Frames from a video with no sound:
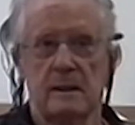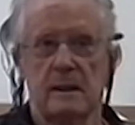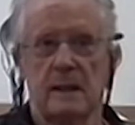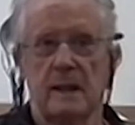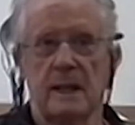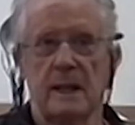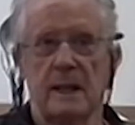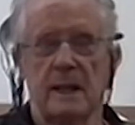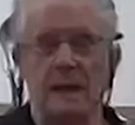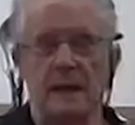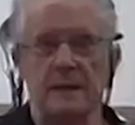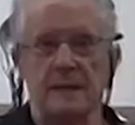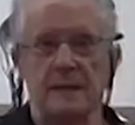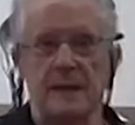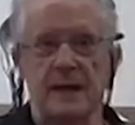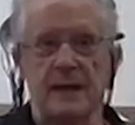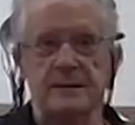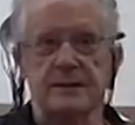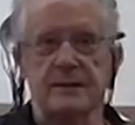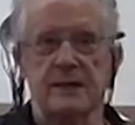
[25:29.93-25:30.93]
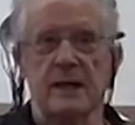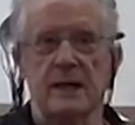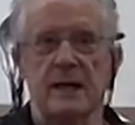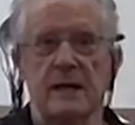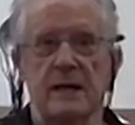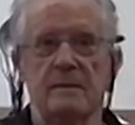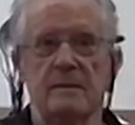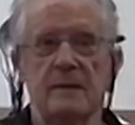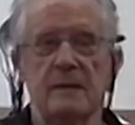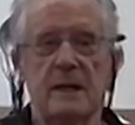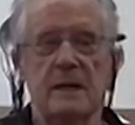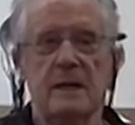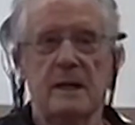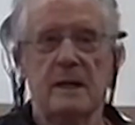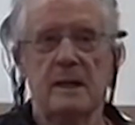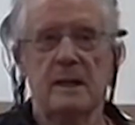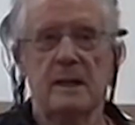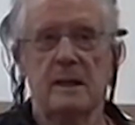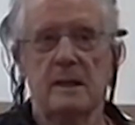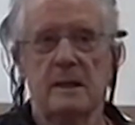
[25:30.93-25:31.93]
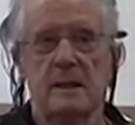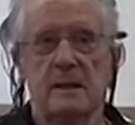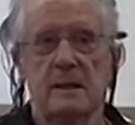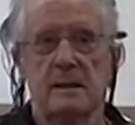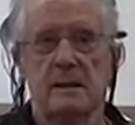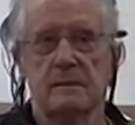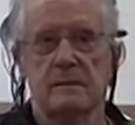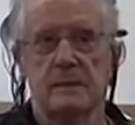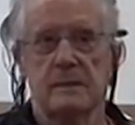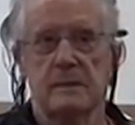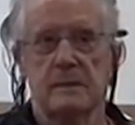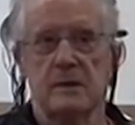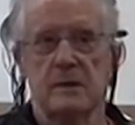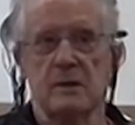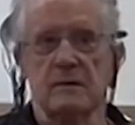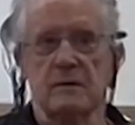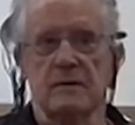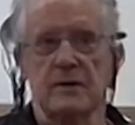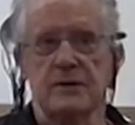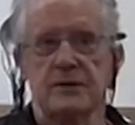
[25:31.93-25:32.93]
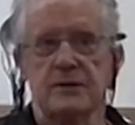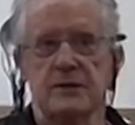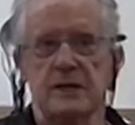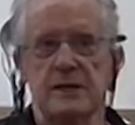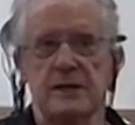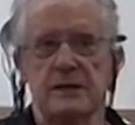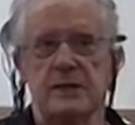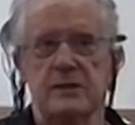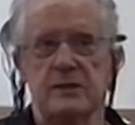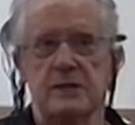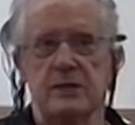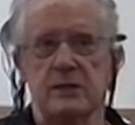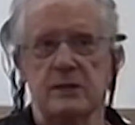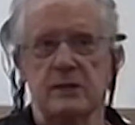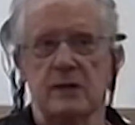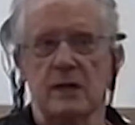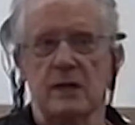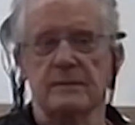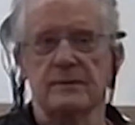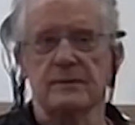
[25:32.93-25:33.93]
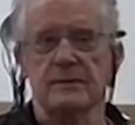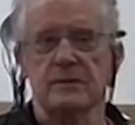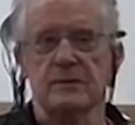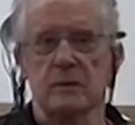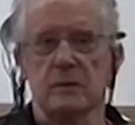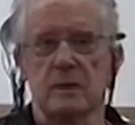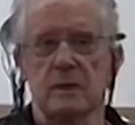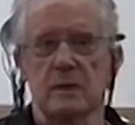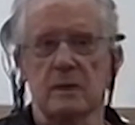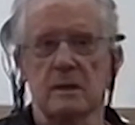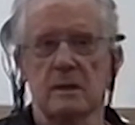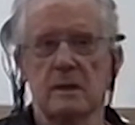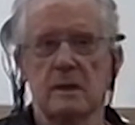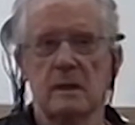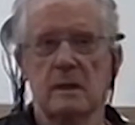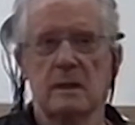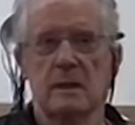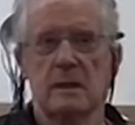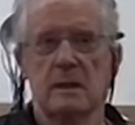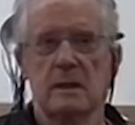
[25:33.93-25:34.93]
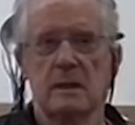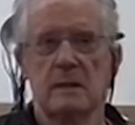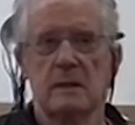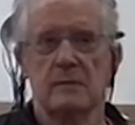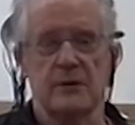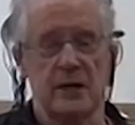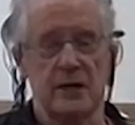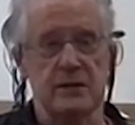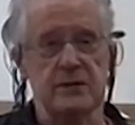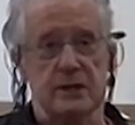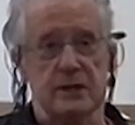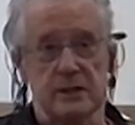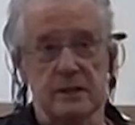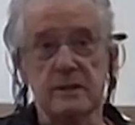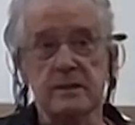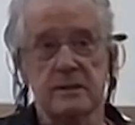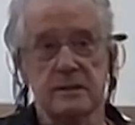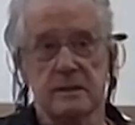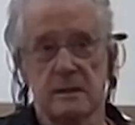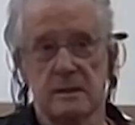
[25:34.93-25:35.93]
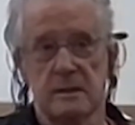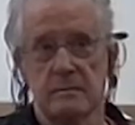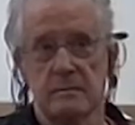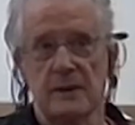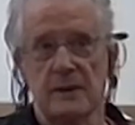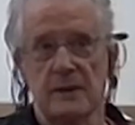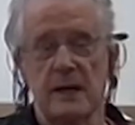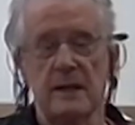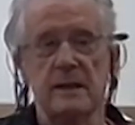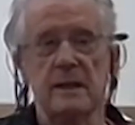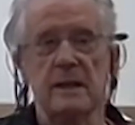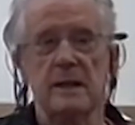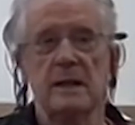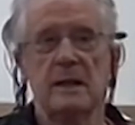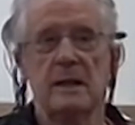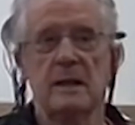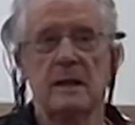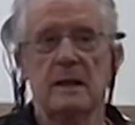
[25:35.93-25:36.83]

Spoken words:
at that time, university teaching jobs were precious, but